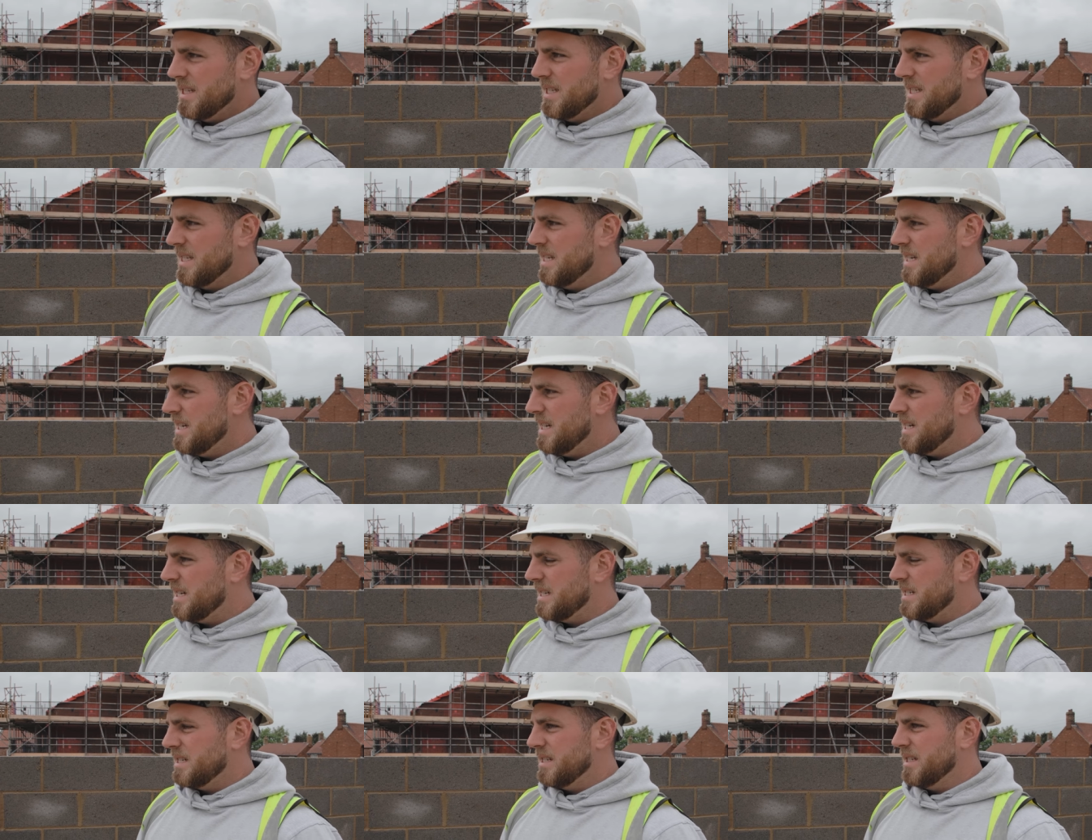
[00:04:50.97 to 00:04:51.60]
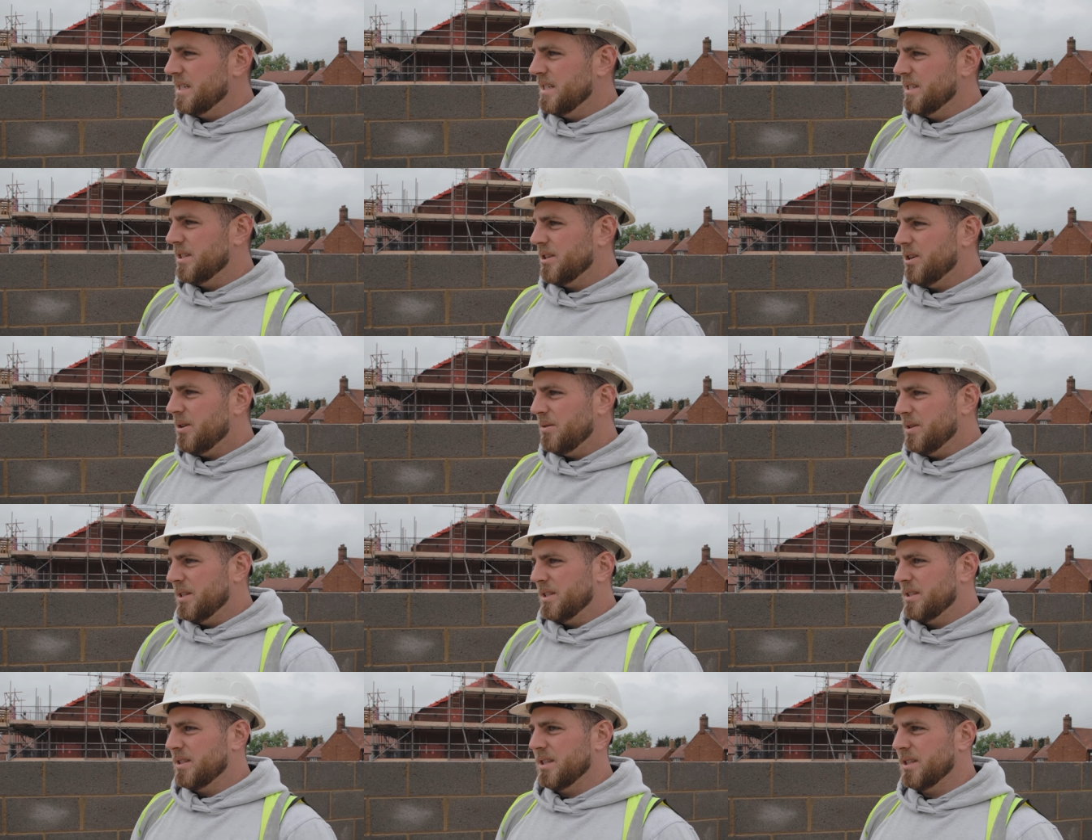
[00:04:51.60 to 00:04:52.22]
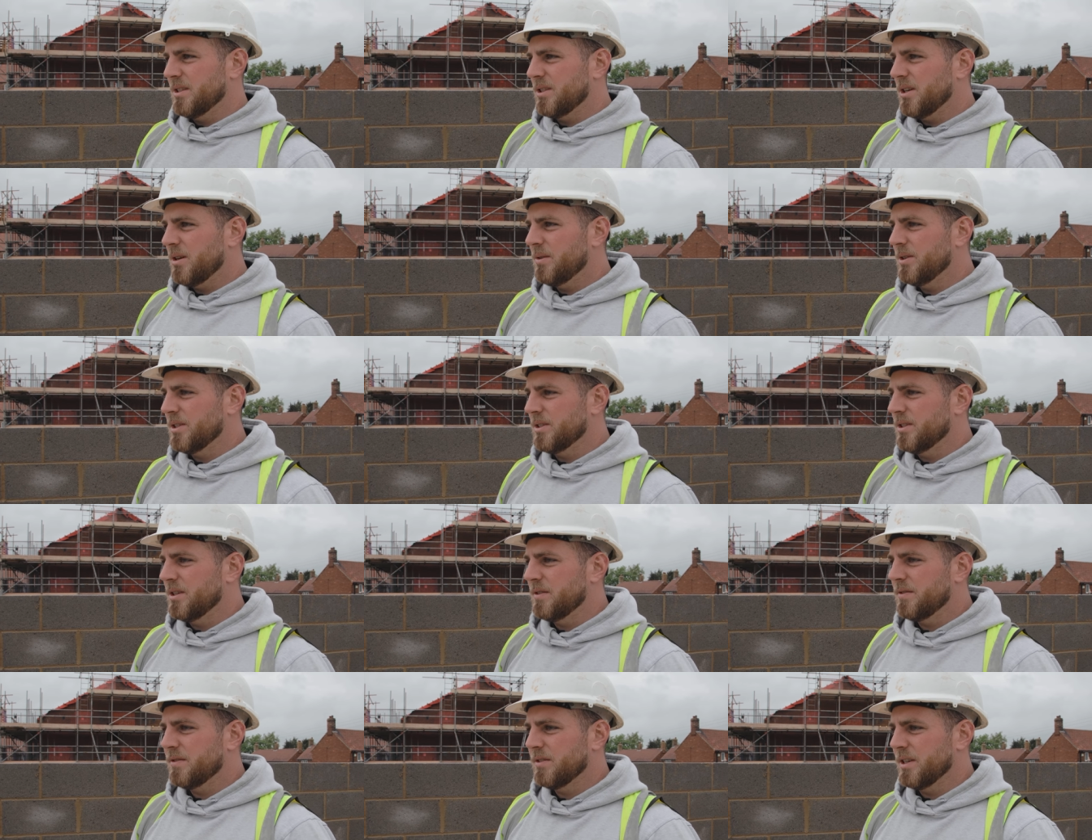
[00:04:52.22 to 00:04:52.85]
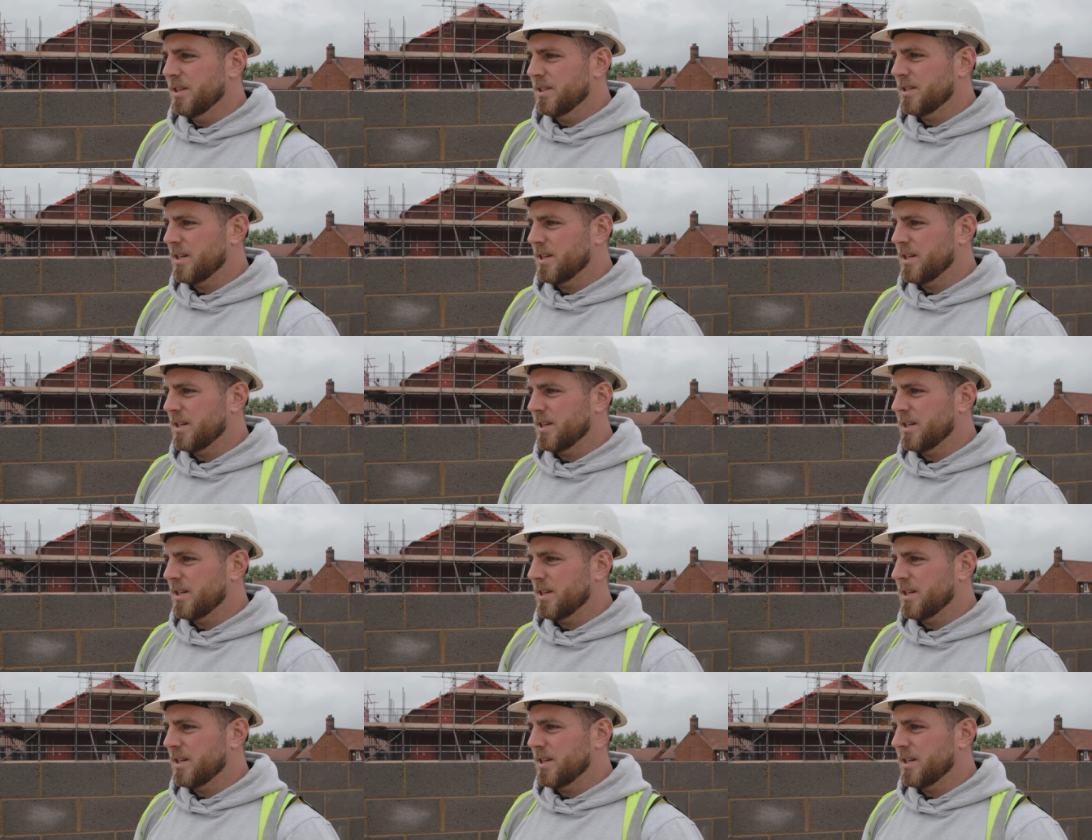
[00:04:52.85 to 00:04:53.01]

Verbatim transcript: yeah, it's always different.